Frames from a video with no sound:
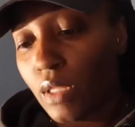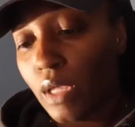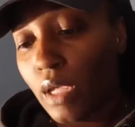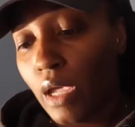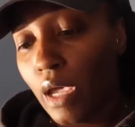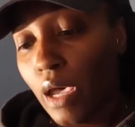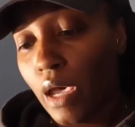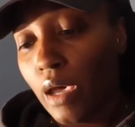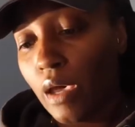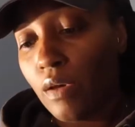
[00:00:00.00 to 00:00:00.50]
they
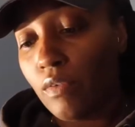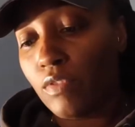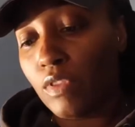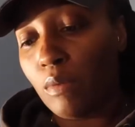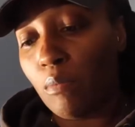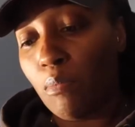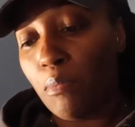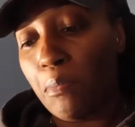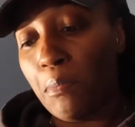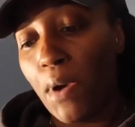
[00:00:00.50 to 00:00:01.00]
have
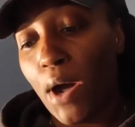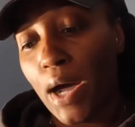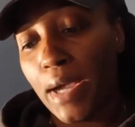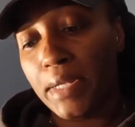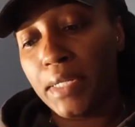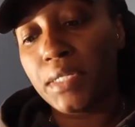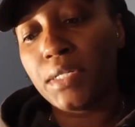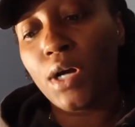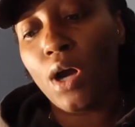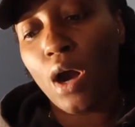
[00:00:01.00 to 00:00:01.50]
the
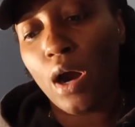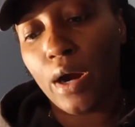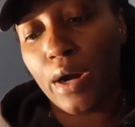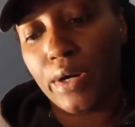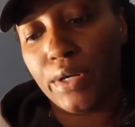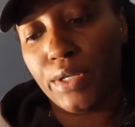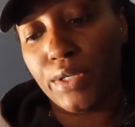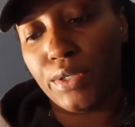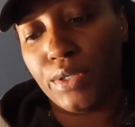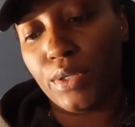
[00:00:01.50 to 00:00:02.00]
Body
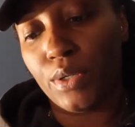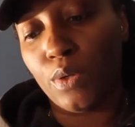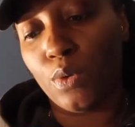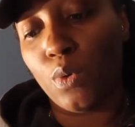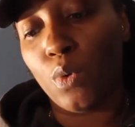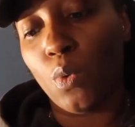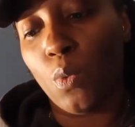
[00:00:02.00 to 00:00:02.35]
Cardio